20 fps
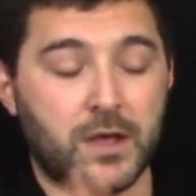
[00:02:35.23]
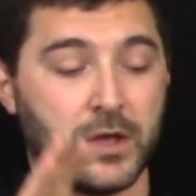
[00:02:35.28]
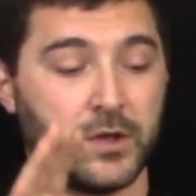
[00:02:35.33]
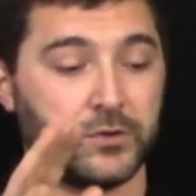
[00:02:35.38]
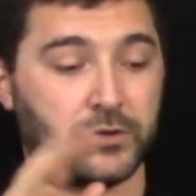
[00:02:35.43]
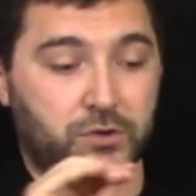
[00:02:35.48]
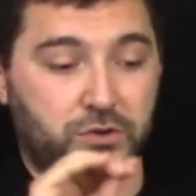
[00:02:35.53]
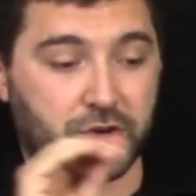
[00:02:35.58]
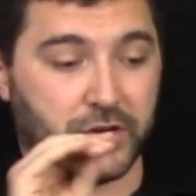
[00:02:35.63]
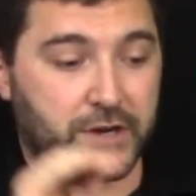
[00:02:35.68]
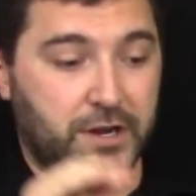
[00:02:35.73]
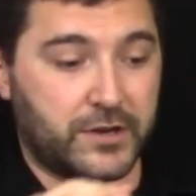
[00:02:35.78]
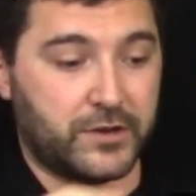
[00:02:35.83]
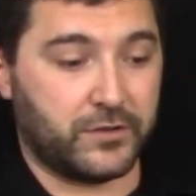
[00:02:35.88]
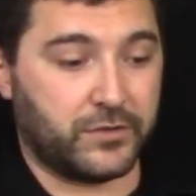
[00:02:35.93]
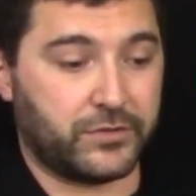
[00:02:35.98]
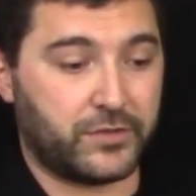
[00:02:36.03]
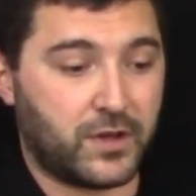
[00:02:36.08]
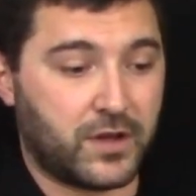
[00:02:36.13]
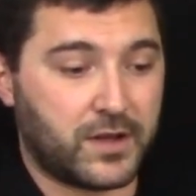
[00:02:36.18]
to jot out your
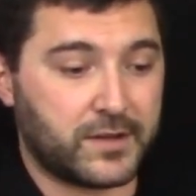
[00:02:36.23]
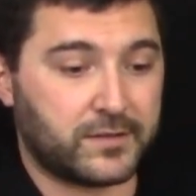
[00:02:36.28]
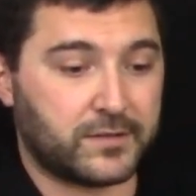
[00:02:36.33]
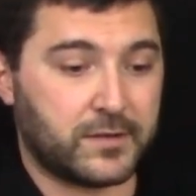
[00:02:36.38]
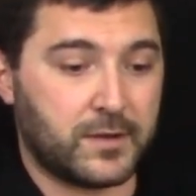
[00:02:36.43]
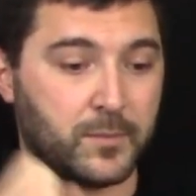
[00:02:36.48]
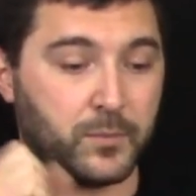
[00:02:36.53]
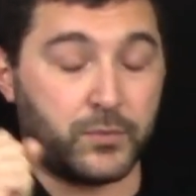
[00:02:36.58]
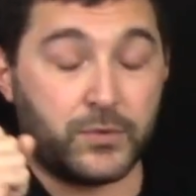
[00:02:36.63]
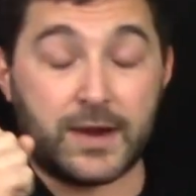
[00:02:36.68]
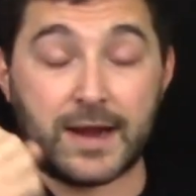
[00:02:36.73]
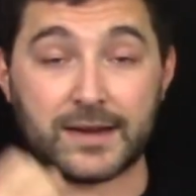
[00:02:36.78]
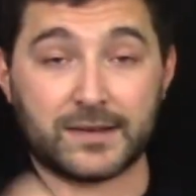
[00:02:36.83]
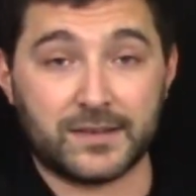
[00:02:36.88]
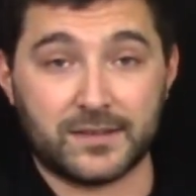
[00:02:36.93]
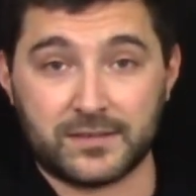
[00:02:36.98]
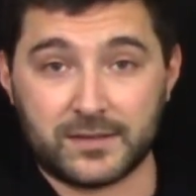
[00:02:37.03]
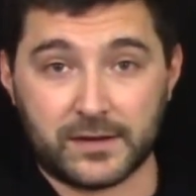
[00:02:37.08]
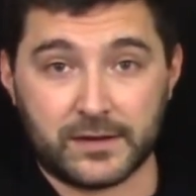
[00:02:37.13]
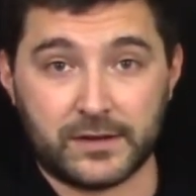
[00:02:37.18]
thoughts,
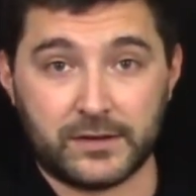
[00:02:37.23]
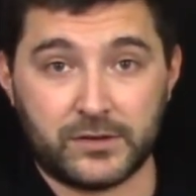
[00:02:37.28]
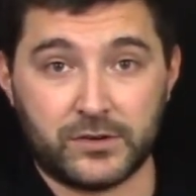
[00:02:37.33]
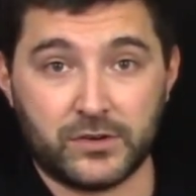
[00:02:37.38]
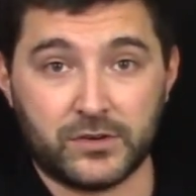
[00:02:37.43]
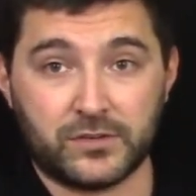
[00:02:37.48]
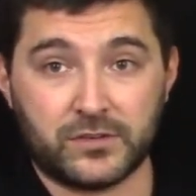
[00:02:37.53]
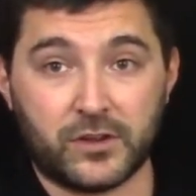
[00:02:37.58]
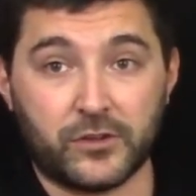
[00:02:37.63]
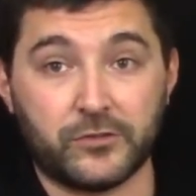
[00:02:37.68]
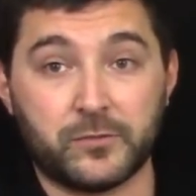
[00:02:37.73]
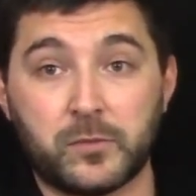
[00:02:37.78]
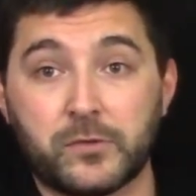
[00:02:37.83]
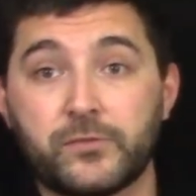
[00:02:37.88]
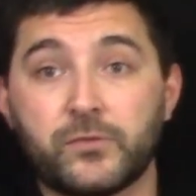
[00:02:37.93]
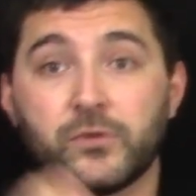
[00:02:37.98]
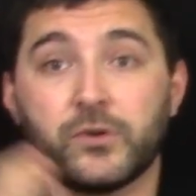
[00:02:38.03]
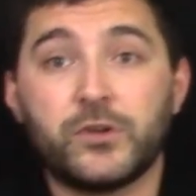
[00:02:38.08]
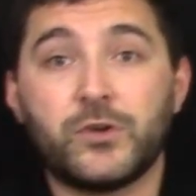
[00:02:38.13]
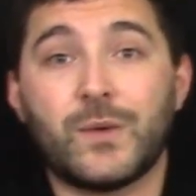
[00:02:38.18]
practice signing to yourselves
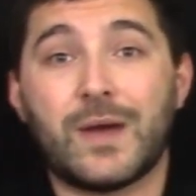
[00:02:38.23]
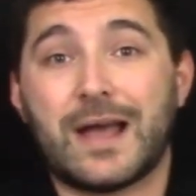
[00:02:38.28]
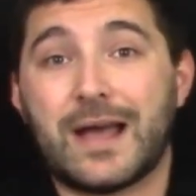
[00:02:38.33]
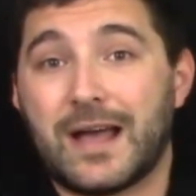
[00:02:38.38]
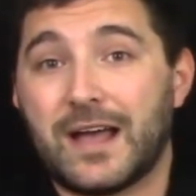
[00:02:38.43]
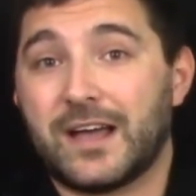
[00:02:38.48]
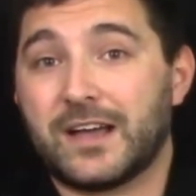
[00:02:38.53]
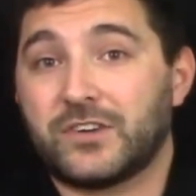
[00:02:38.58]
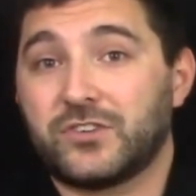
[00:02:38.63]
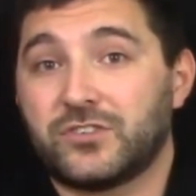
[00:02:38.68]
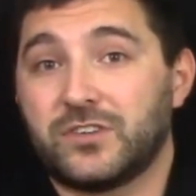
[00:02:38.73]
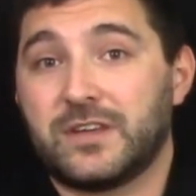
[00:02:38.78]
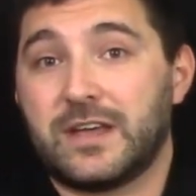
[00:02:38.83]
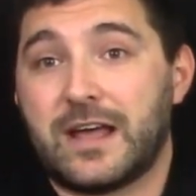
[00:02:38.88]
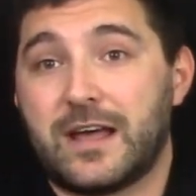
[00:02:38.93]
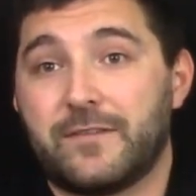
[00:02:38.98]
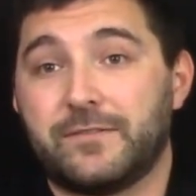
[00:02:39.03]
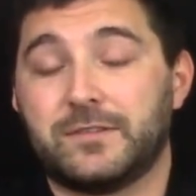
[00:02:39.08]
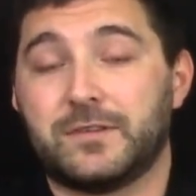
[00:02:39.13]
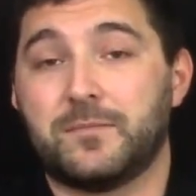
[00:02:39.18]
before you actually
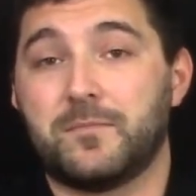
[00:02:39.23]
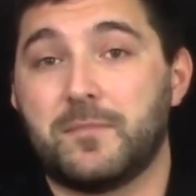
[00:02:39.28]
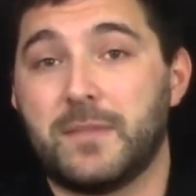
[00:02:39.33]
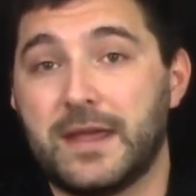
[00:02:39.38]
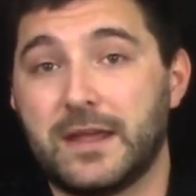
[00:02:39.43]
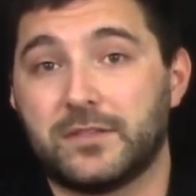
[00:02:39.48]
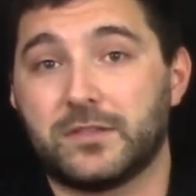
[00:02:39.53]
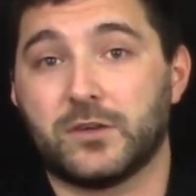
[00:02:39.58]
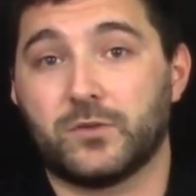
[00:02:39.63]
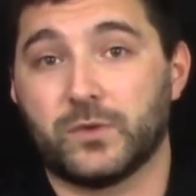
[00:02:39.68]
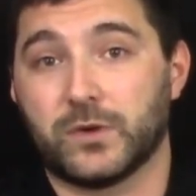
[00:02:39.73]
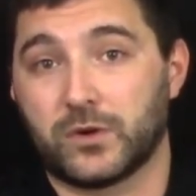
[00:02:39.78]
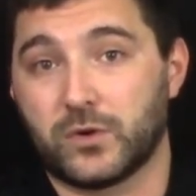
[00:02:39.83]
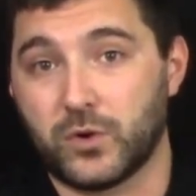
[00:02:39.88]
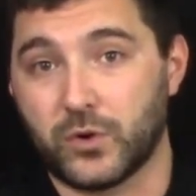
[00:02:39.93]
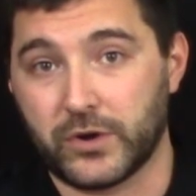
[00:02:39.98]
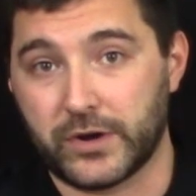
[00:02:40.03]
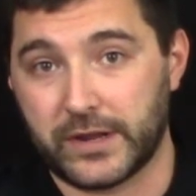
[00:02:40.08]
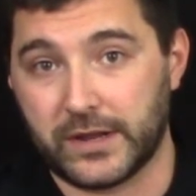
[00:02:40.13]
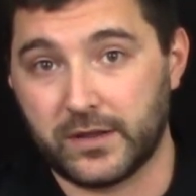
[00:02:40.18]
have to make the
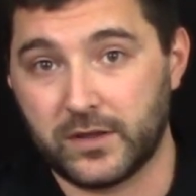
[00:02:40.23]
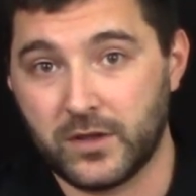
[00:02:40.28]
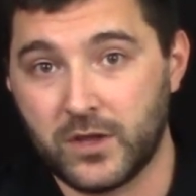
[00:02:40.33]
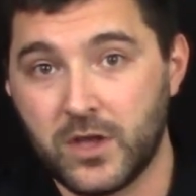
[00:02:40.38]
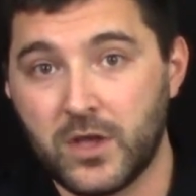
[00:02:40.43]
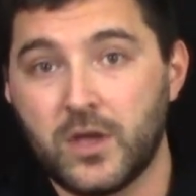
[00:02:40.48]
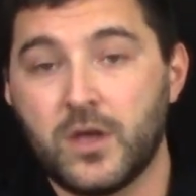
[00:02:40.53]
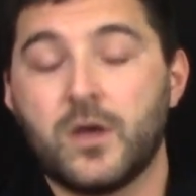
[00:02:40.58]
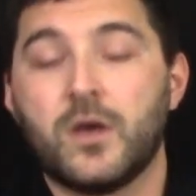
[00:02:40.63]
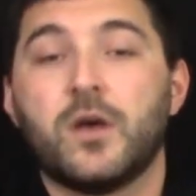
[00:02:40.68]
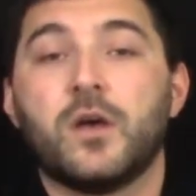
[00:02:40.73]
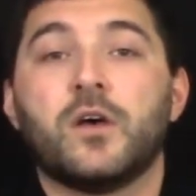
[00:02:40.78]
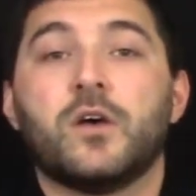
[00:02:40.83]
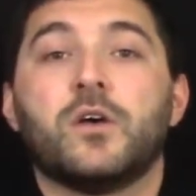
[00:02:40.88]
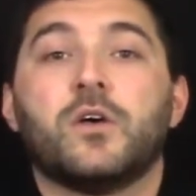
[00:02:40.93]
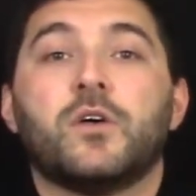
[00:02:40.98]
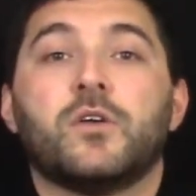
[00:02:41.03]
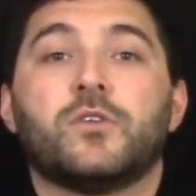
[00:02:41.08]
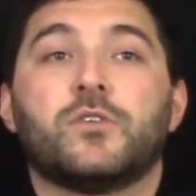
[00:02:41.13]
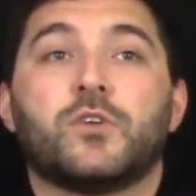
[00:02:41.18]
recording.
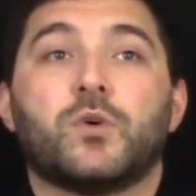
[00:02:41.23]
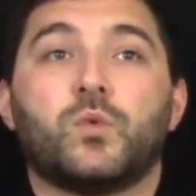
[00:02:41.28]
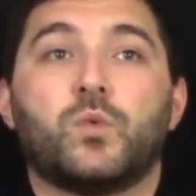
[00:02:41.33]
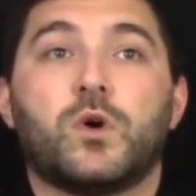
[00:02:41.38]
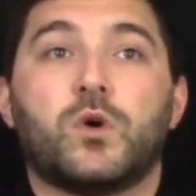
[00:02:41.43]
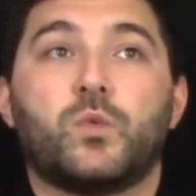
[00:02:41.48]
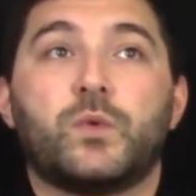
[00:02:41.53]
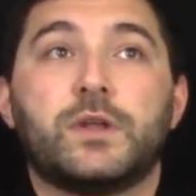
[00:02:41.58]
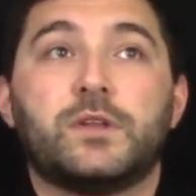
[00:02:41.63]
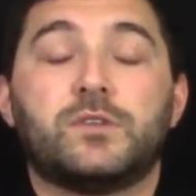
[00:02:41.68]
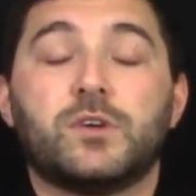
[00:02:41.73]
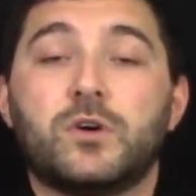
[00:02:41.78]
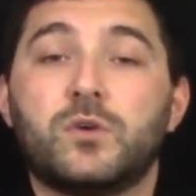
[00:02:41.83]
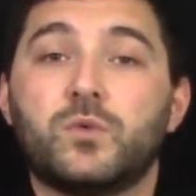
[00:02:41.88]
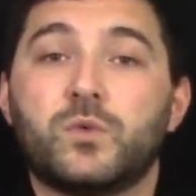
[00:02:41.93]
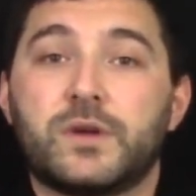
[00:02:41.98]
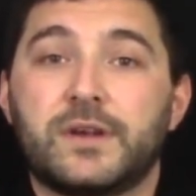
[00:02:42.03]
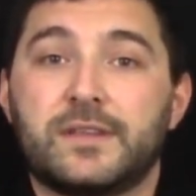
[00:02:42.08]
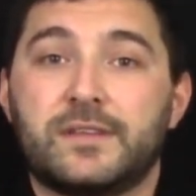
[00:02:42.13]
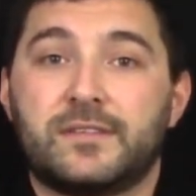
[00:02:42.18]
So what we don't
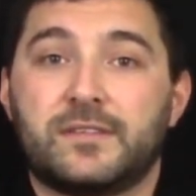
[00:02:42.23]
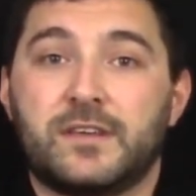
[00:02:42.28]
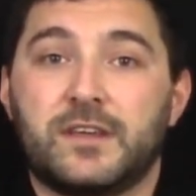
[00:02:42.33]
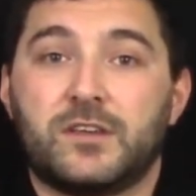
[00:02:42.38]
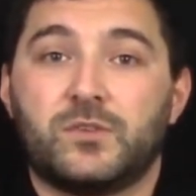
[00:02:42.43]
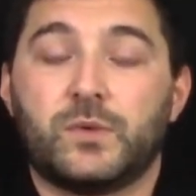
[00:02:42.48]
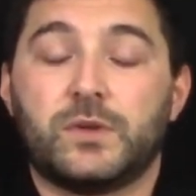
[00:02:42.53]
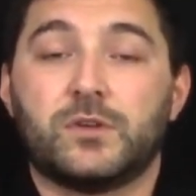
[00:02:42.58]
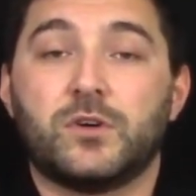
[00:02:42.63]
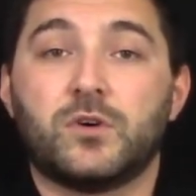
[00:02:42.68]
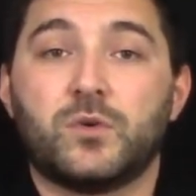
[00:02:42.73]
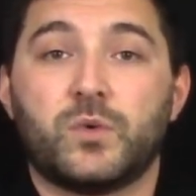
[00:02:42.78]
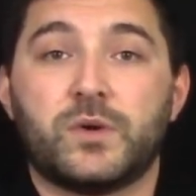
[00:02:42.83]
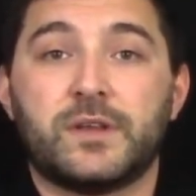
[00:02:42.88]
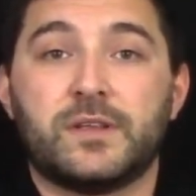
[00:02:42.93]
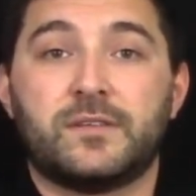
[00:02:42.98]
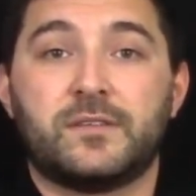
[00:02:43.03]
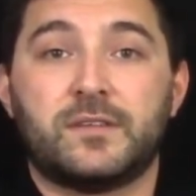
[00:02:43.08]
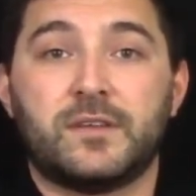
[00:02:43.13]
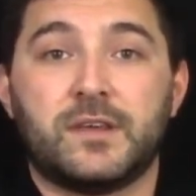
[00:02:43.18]
want to see is we don't want
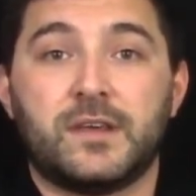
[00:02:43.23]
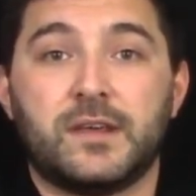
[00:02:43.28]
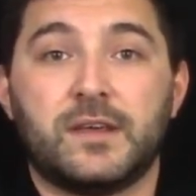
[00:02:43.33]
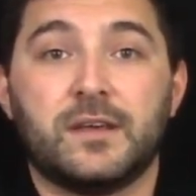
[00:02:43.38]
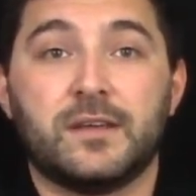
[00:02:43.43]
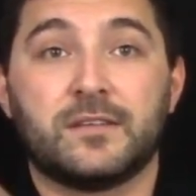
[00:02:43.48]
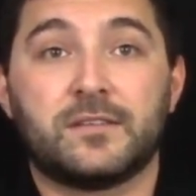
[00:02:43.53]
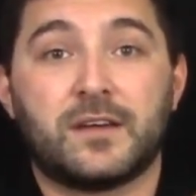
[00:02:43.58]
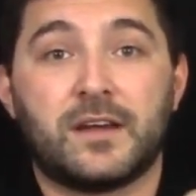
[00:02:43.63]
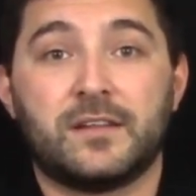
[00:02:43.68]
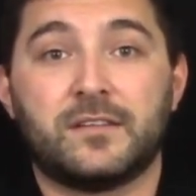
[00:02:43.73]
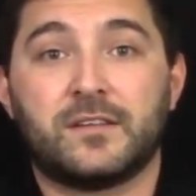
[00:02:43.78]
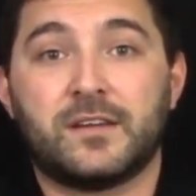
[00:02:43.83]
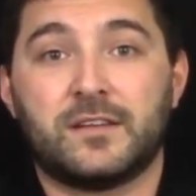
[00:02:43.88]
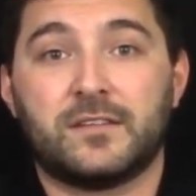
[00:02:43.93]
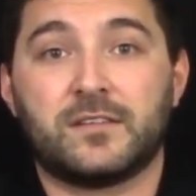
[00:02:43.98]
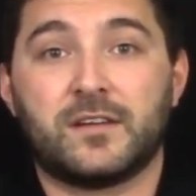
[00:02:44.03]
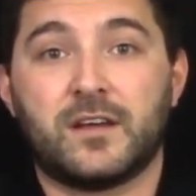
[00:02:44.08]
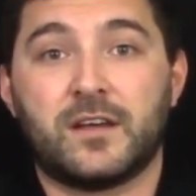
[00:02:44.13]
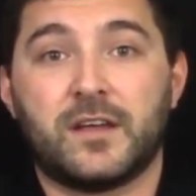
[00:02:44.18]
to see sign, sign,
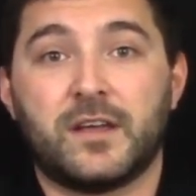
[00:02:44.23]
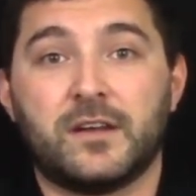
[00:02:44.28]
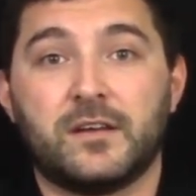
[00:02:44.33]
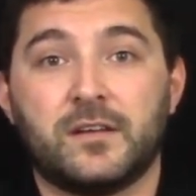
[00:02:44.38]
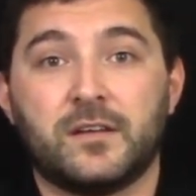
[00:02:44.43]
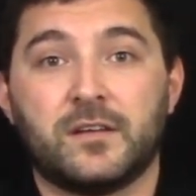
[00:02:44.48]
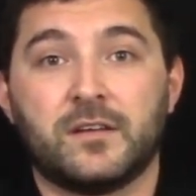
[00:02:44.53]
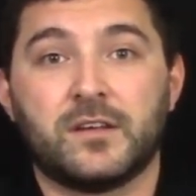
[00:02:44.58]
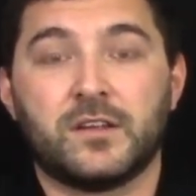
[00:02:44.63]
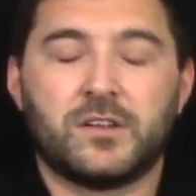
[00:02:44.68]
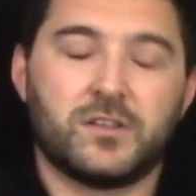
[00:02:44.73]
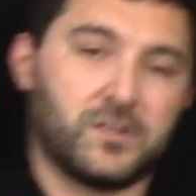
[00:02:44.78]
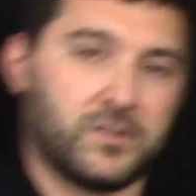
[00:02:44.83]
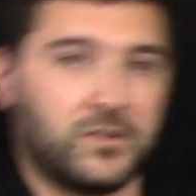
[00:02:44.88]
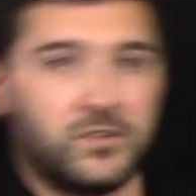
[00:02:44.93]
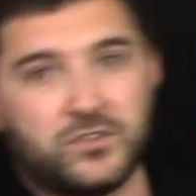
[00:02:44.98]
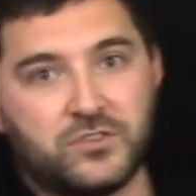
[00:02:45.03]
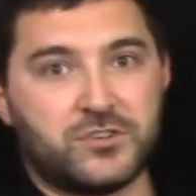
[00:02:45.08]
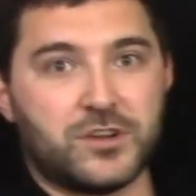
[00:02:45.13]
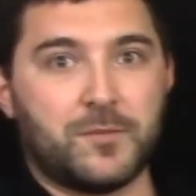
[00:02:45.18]
sign,
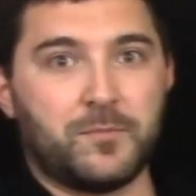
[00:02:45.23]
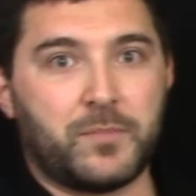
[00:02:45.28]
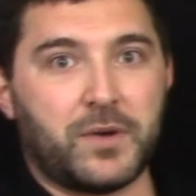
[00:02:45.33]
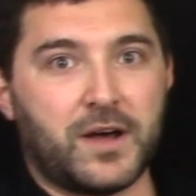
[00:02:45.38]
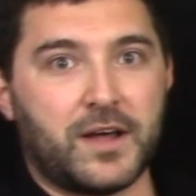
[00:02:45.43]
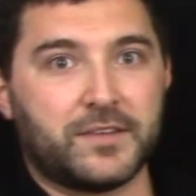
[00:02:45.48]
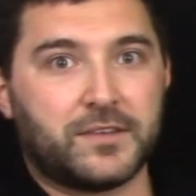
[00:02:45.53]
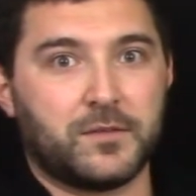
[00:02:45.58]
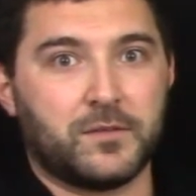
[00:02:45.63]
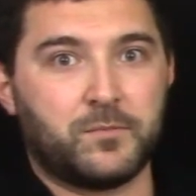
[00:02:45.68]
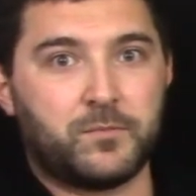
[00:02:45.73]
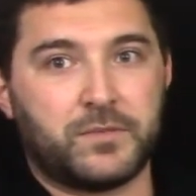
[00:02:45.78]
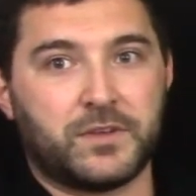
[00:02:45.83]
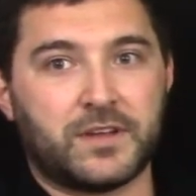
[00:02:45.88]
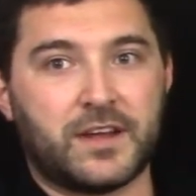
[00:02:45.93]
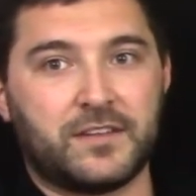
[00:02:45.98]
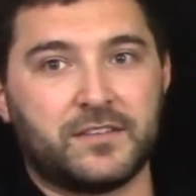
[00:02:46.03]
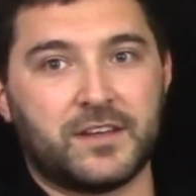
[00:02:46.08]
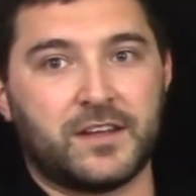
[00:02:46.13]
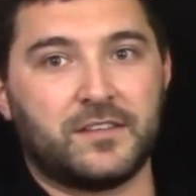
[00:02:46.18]
jump, pause.
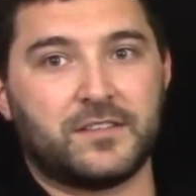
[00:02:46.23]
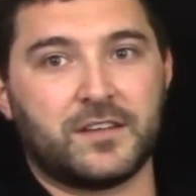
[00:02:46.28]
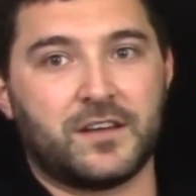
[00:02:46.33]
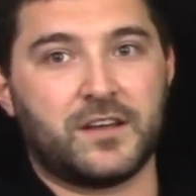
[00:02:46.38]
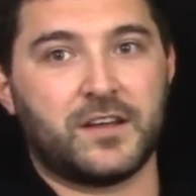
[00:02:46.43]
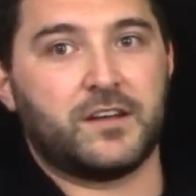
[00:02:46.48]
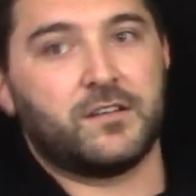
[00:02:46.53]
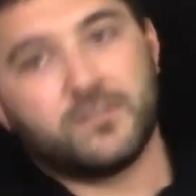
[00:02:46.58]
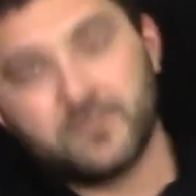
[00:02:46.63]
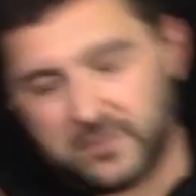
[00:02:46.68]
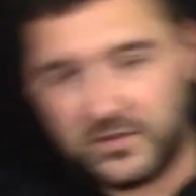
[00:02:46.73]
Sign, sign, sign,